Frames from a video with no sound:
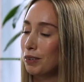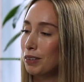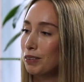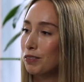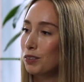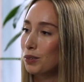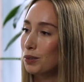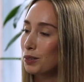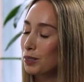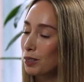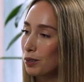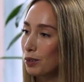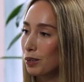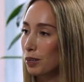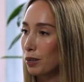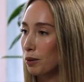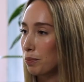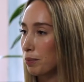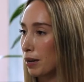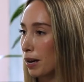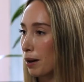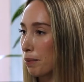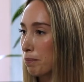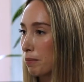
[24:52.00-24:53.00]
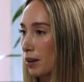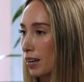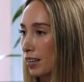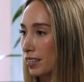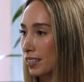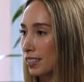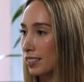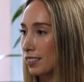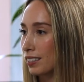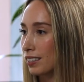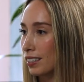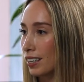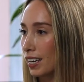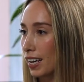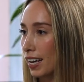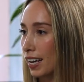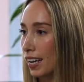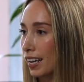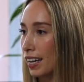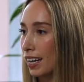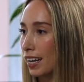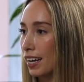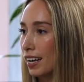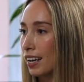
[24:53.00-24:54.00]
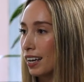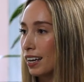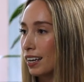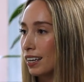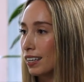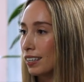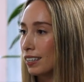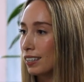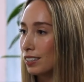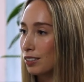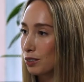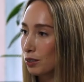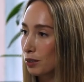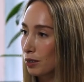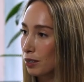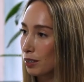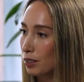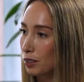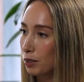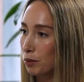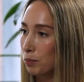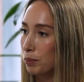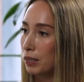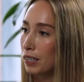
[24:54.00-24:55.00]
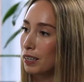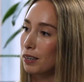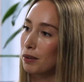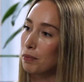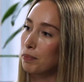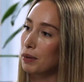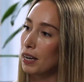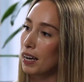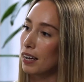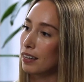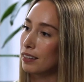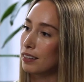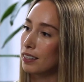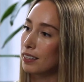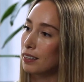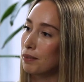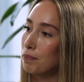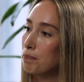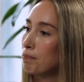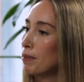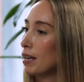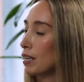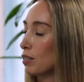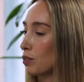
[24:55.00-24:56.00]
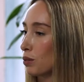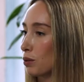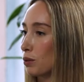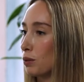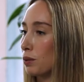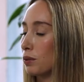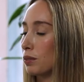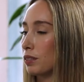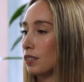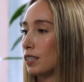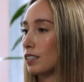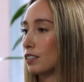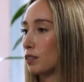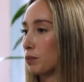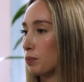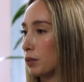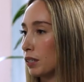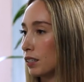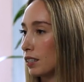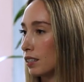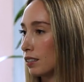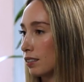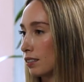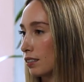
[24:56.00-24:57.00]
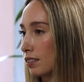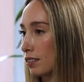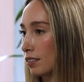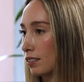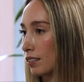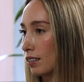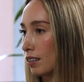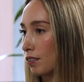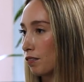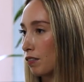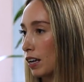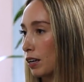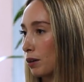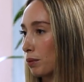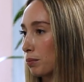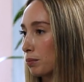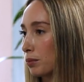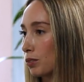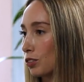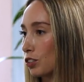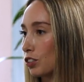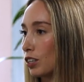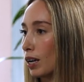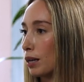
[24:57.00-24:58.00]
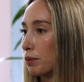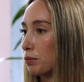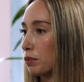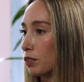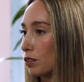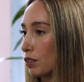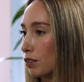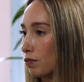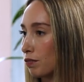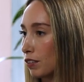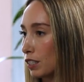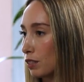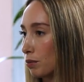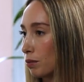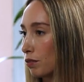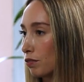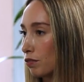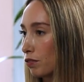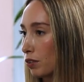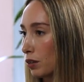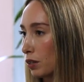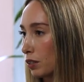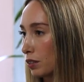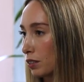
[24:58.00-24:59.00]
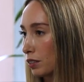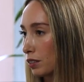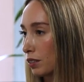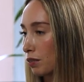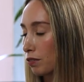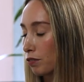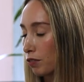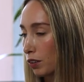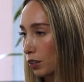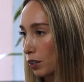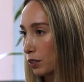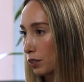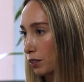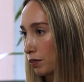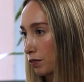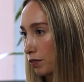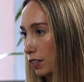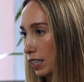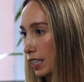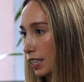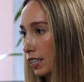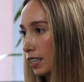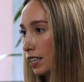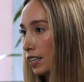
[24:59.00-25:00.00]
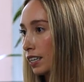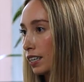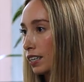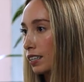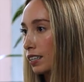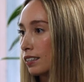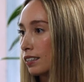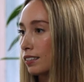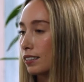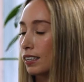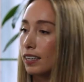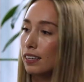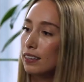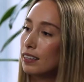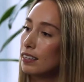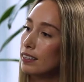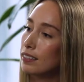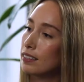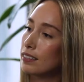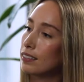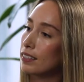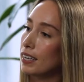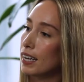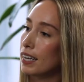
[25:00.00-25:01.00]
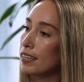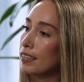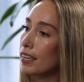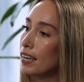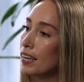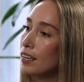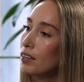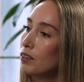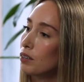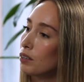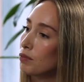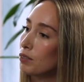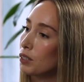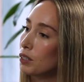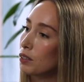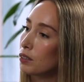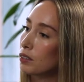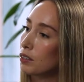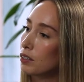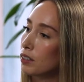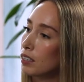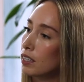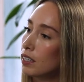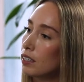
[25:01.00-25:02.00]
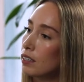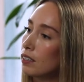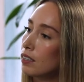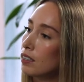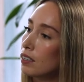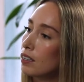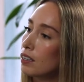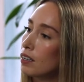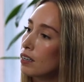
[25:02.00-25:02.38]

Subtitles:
We've talked a lot about markets today. Let's talk a little bit about the mentors and experiences that have helped shape your investment philosophy. Does anything stand out over your career?